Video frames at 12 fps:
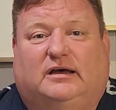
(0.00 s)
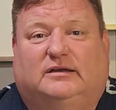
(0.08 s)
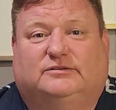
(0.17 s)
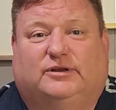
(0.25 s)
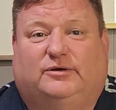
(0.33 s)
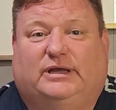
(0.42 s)

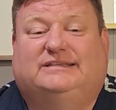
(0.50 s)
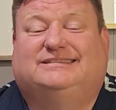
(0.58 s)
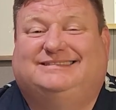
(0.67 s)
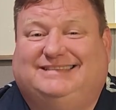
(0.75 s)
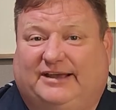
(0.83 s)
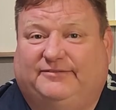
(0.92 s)
So it's
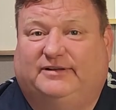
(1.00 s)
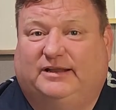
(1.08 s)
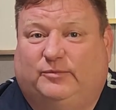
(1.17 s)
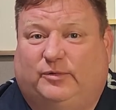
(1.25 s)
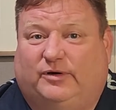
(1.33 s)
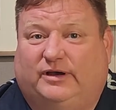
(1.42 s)
definitely
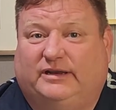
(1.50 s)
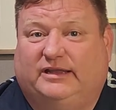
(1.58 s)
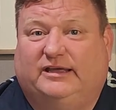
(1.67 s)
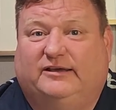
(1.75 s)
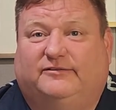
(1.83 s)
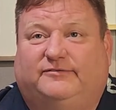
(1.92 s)
one,
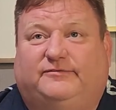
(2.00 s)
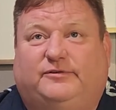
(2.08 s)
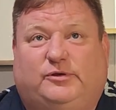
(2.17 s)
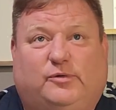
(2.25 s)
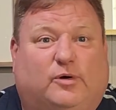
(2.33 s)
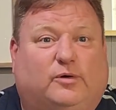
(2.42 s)
if
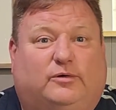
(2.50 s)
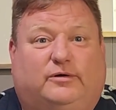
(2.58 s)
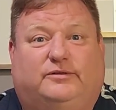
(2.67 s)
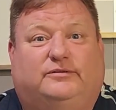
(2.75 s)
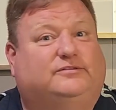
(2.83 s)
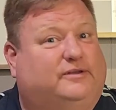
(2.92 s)
you are
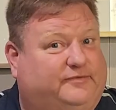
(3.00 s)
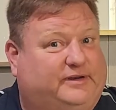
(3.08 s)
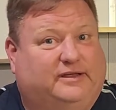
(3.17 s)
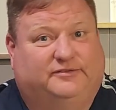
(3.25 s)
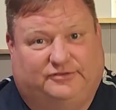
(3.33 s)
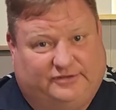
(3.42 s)
on Symphony
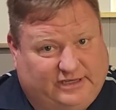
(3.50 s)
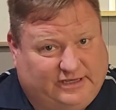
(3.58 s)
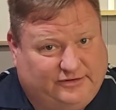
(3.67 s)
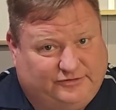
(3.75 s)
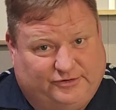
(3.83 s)
of the Seas,